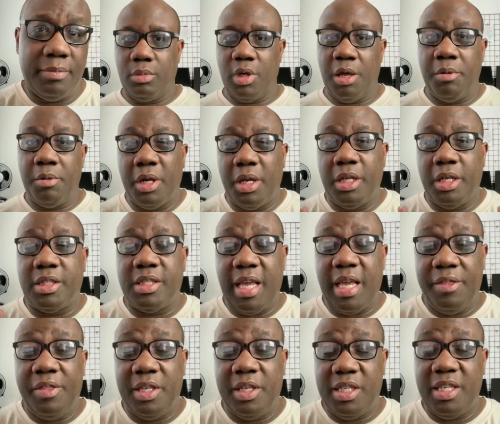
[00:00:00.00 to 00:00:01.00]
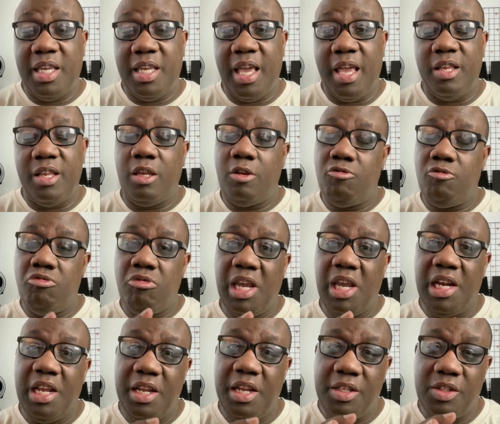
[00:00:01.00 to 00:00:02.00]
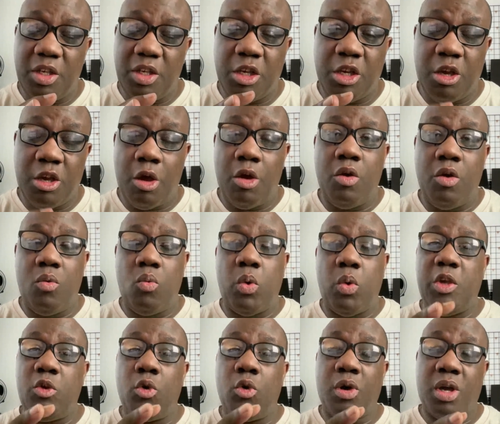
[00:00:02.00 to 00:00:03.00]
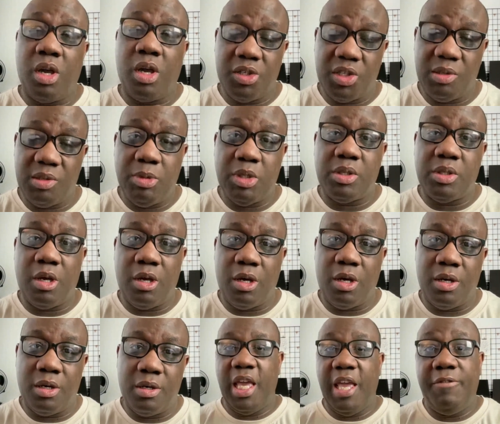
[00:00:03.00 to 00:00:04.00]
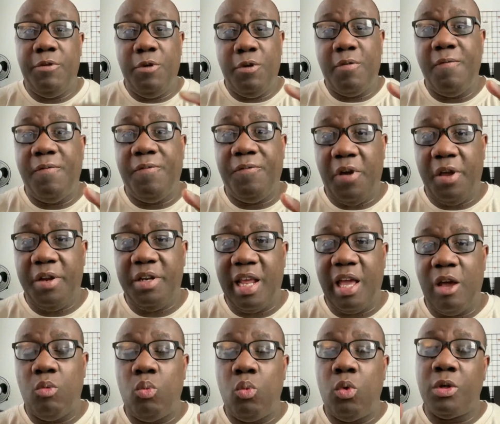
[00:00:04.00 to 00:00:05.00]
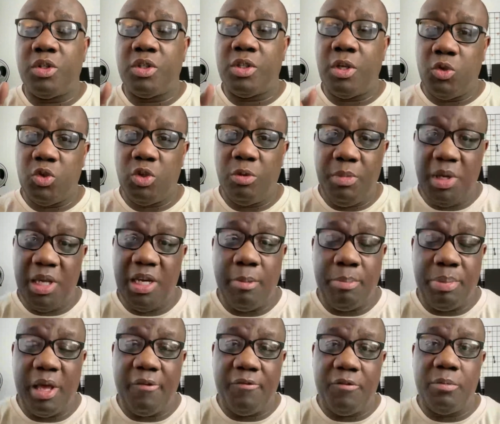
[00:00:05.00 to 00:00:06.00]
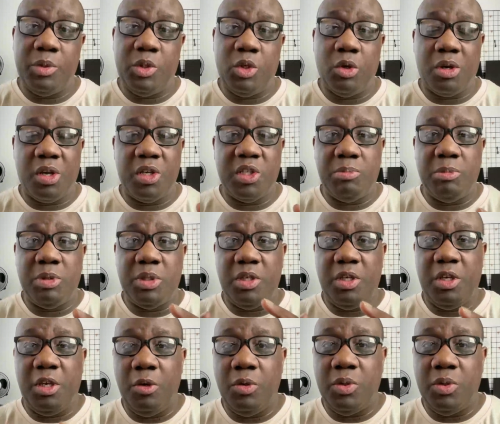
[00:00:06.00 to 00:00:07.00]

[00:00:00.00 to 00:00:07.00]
And I'm going to say this again, you really need to go where your customers are. If you can find out what social media platforms your customers are using,